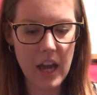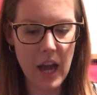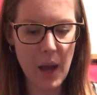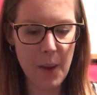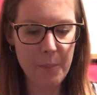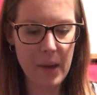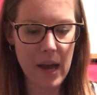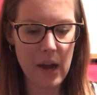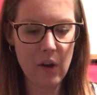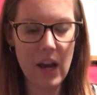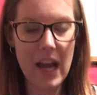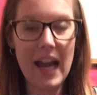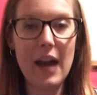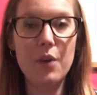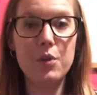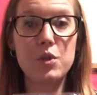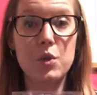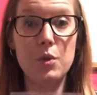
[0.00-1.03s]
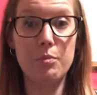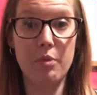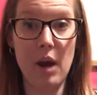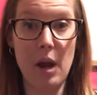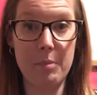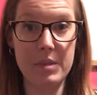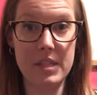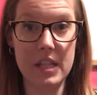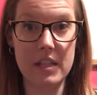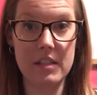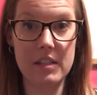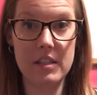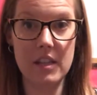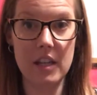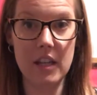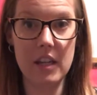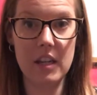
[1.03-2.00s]
about how to prep said
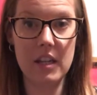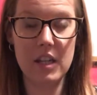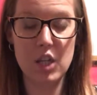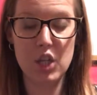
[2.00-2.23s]
tea,